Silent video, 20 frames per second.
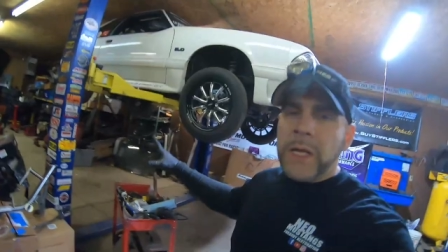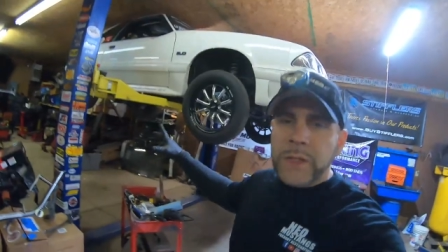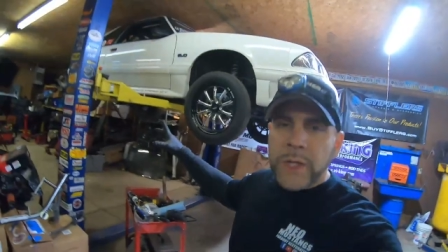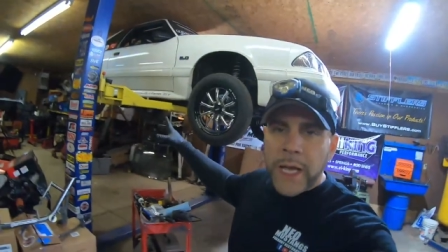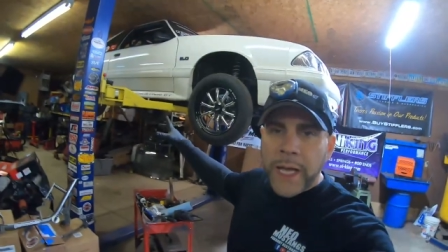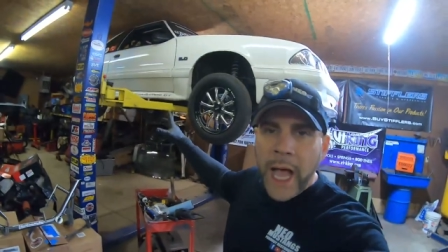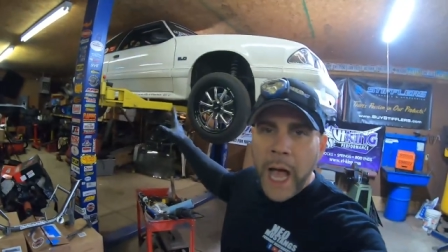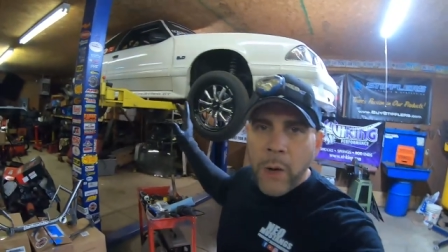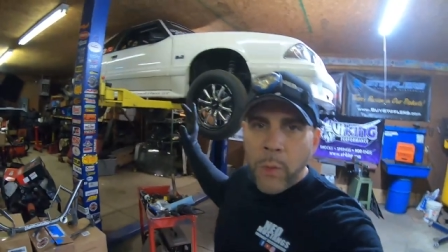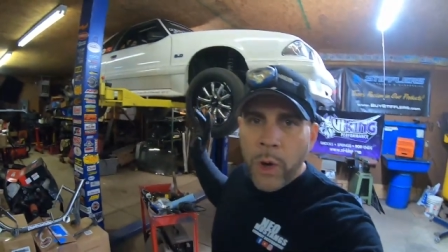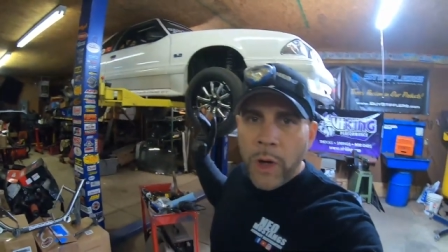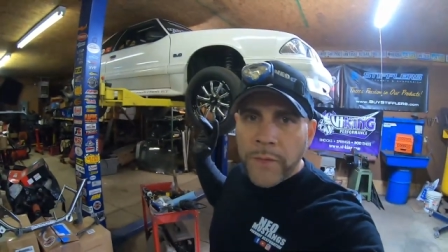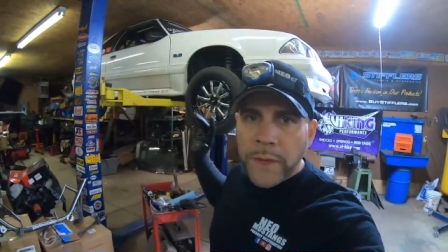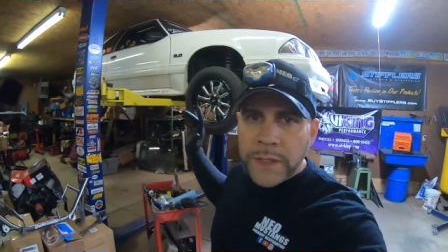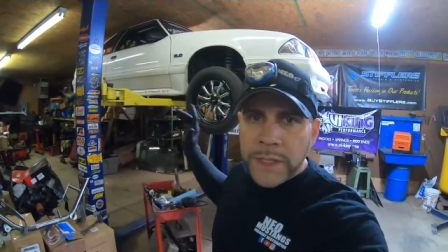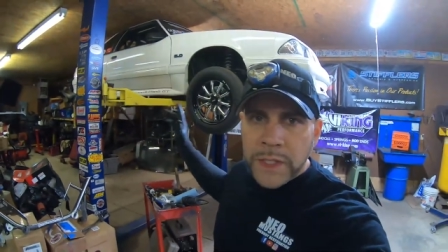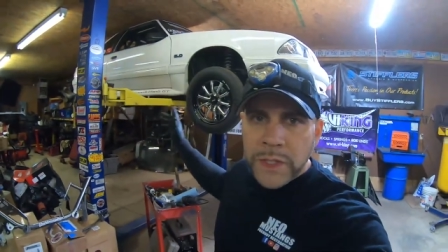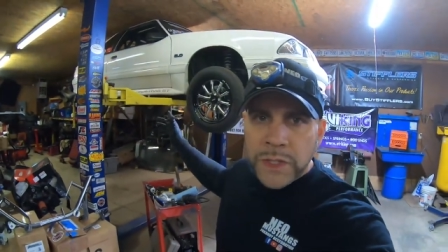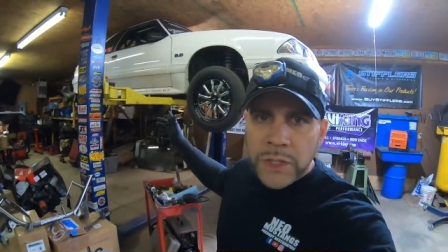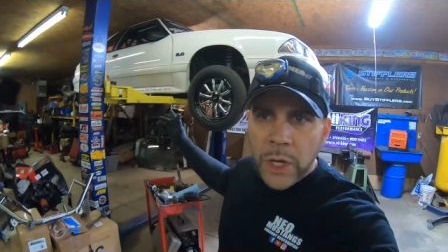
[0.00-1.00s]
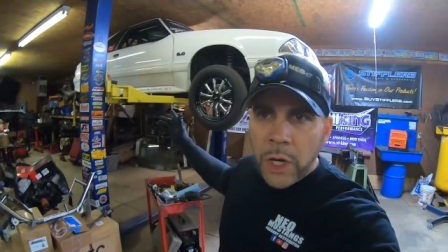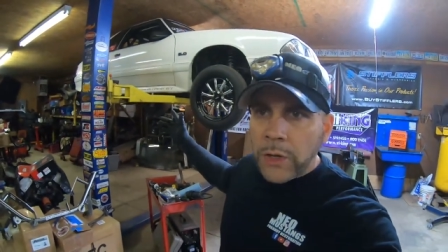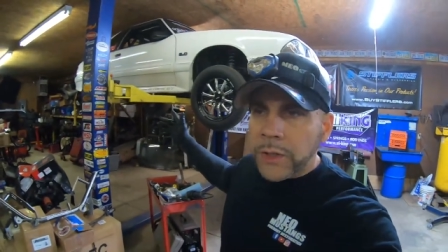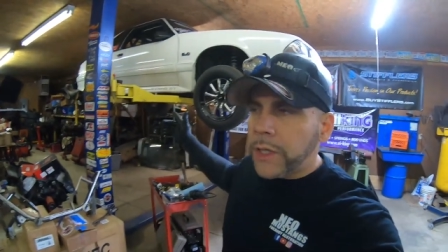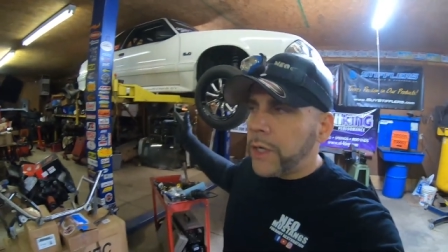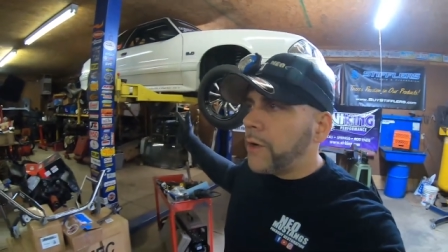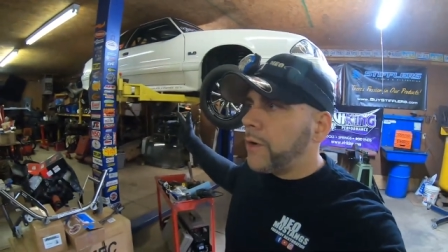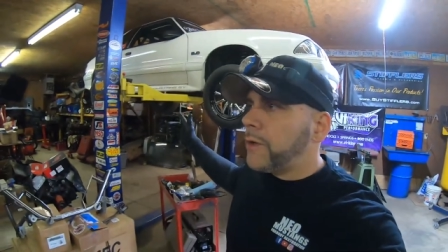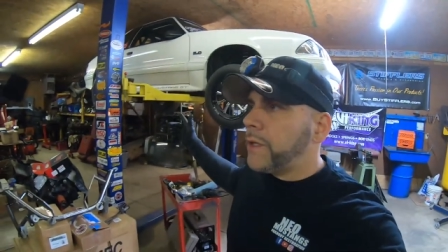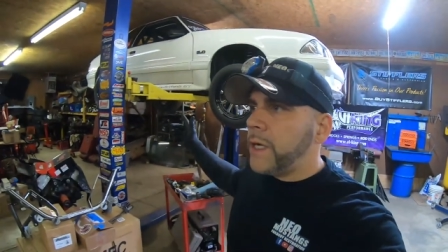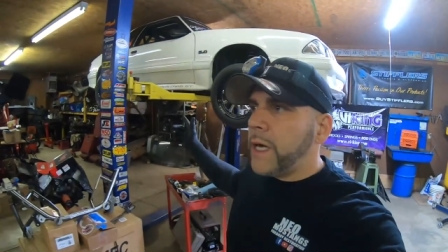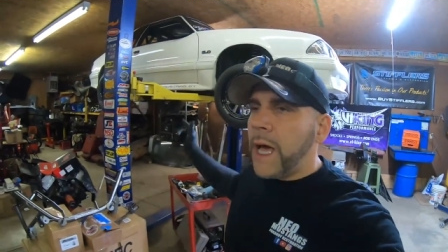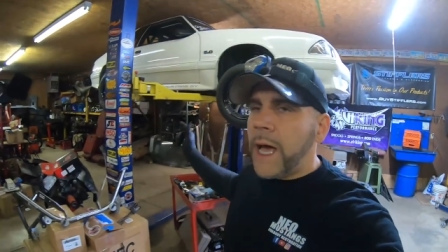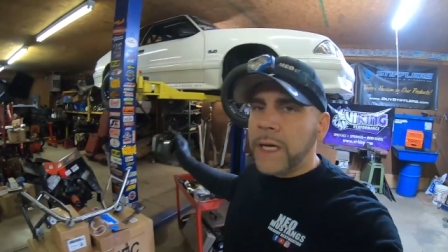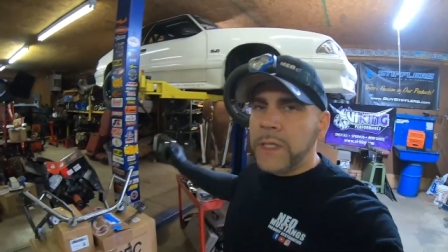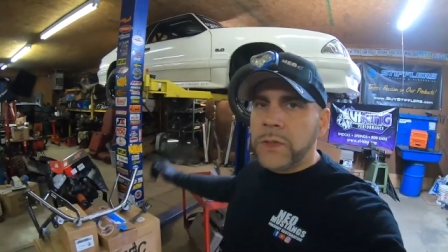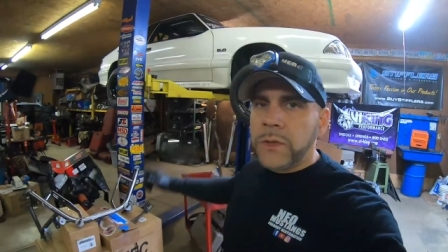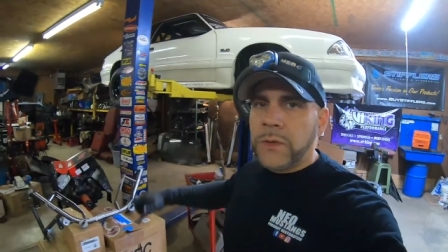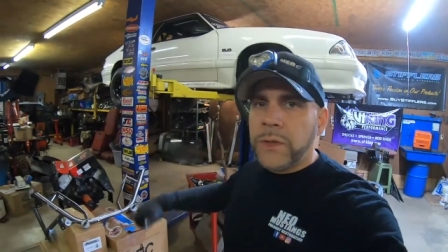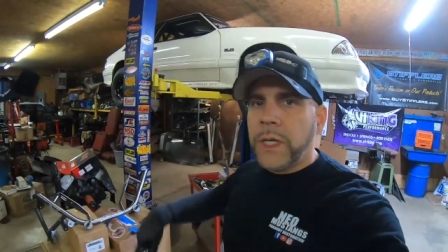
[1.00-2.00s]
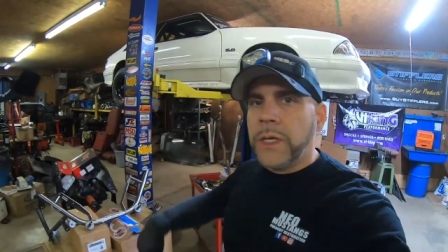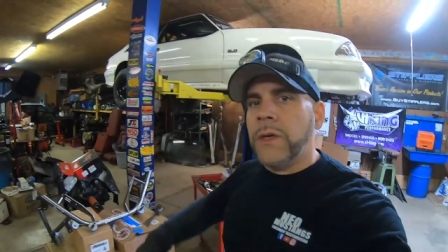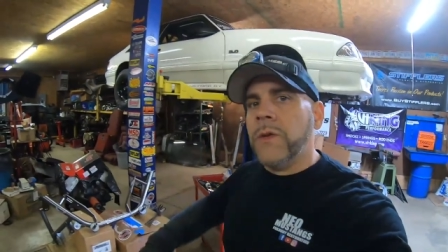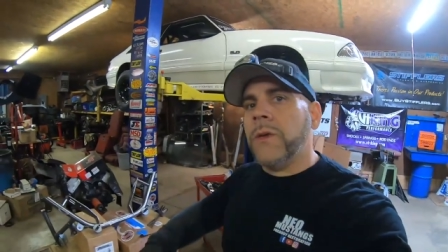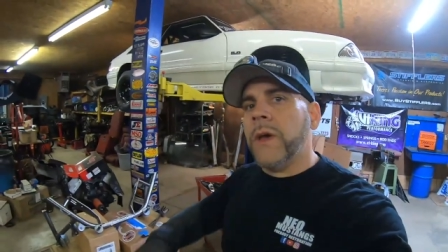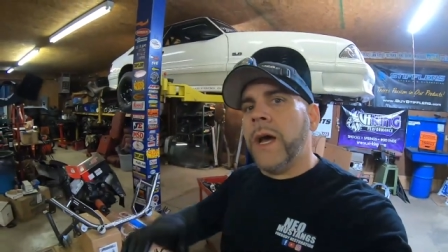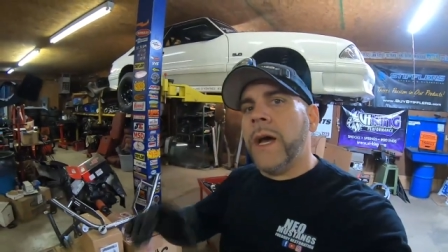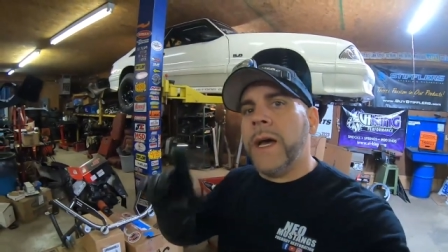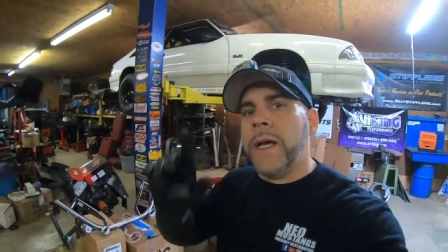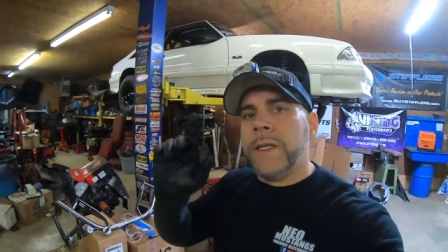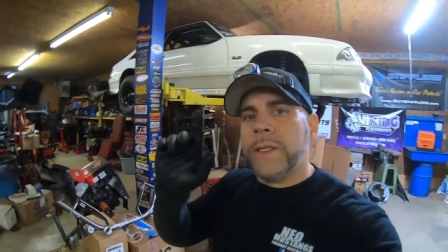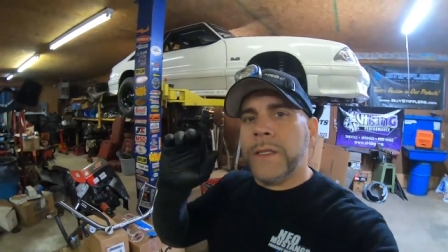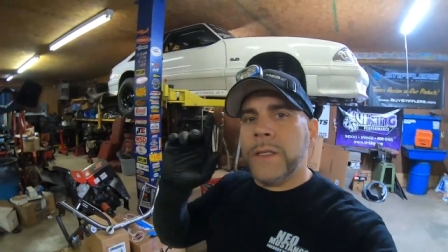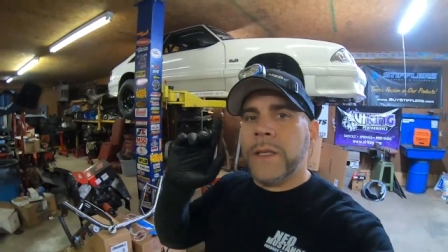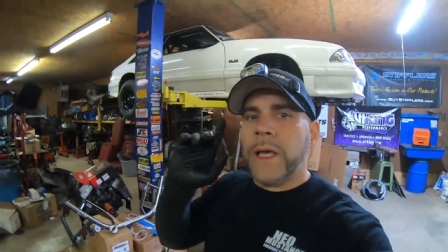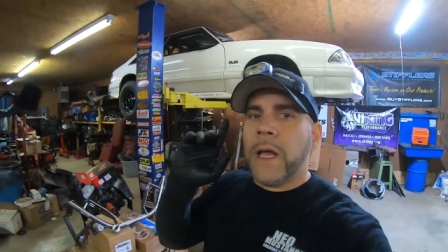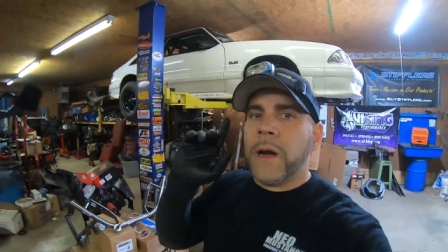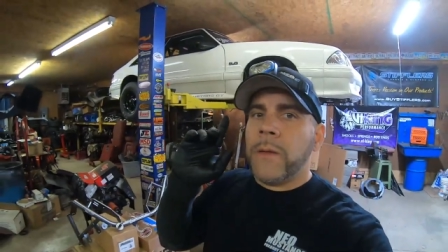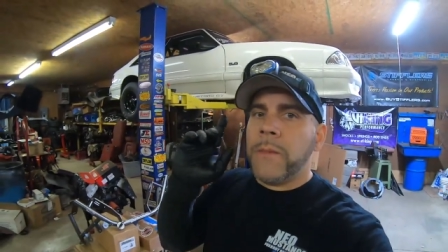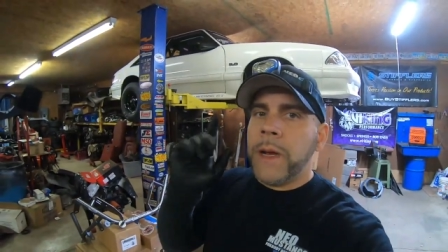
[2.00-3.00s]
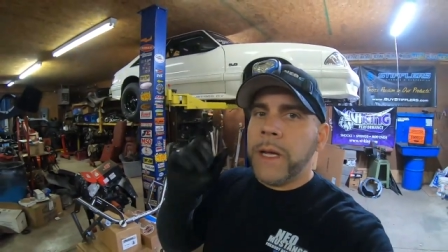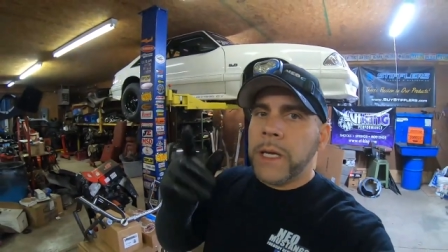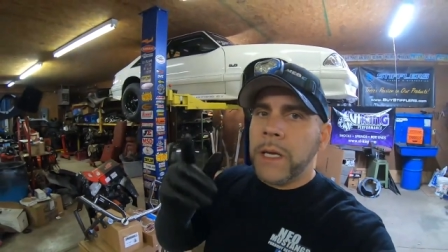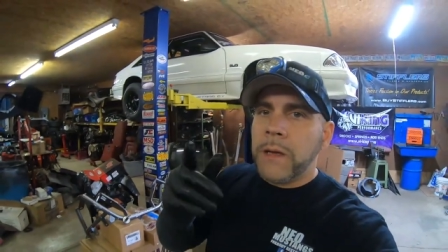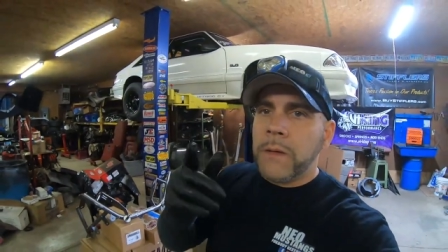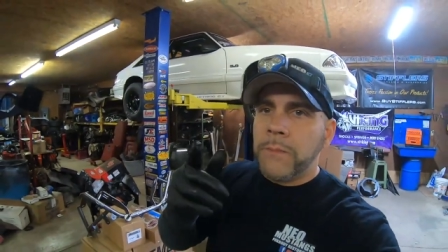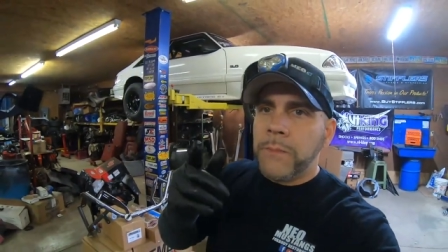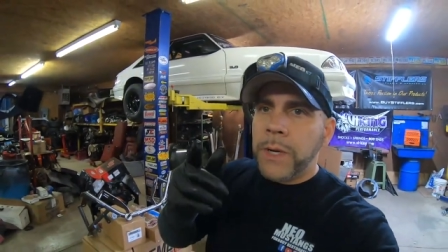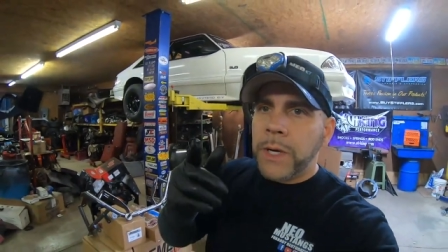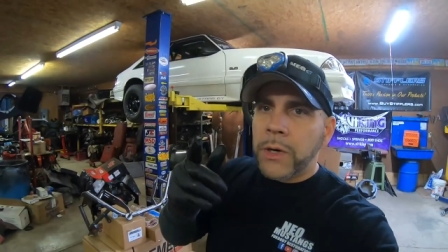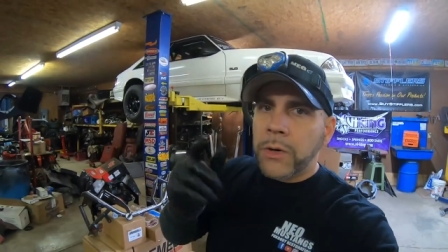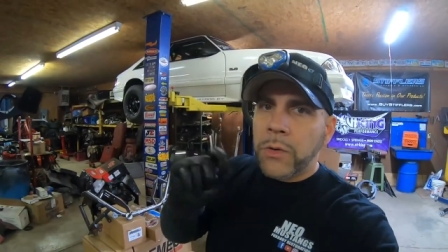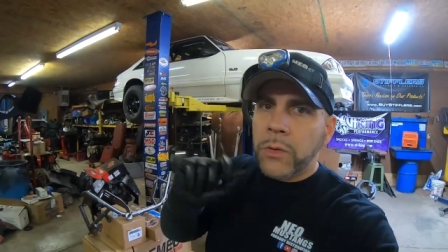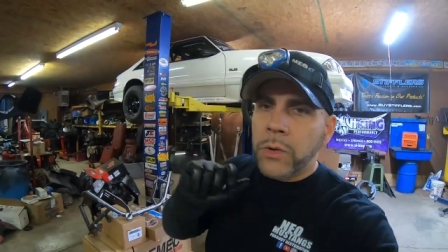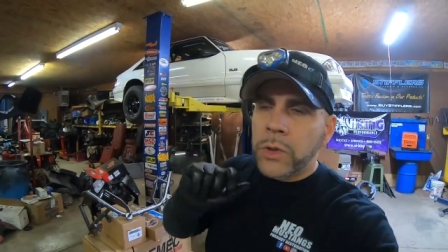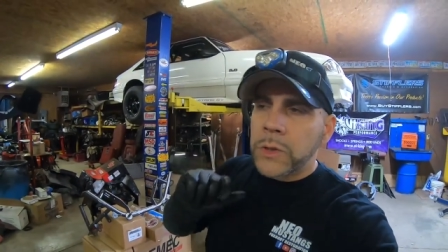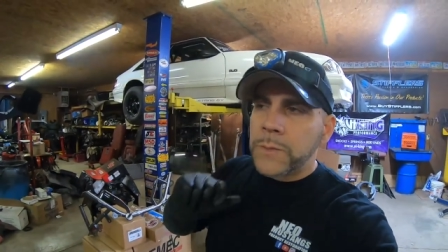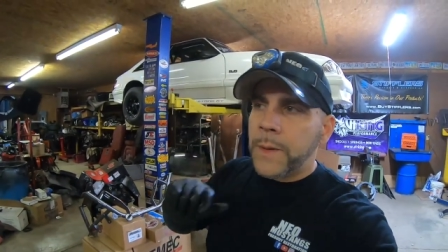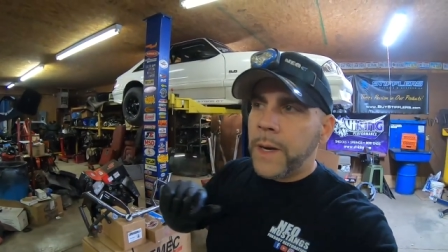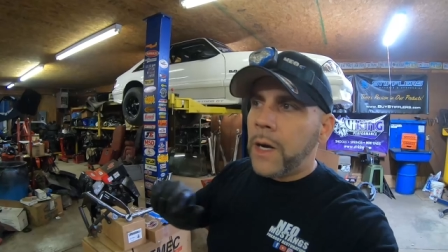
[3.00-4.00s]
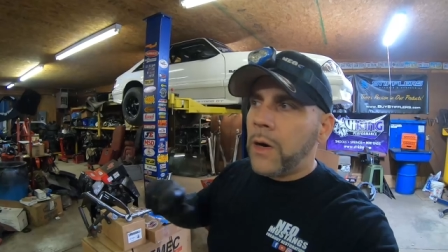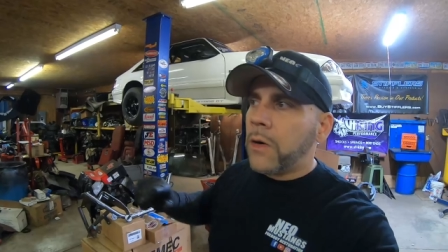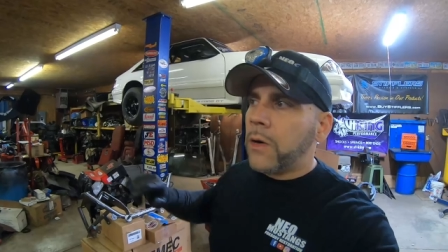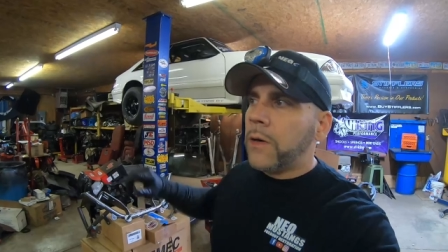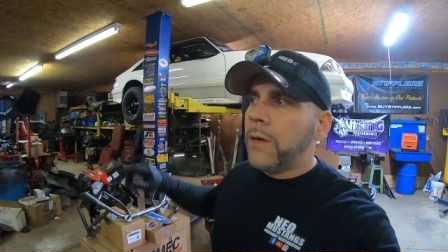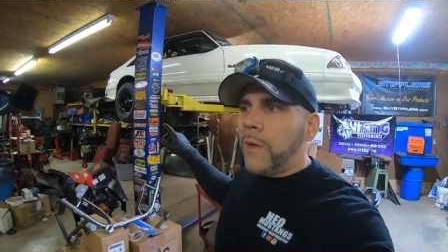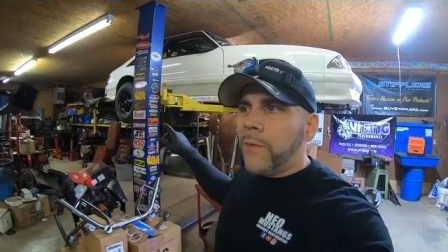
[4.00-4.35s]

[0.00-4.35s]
Plus I got one that's installed here in the axle that you guys that are making bigger horsepower,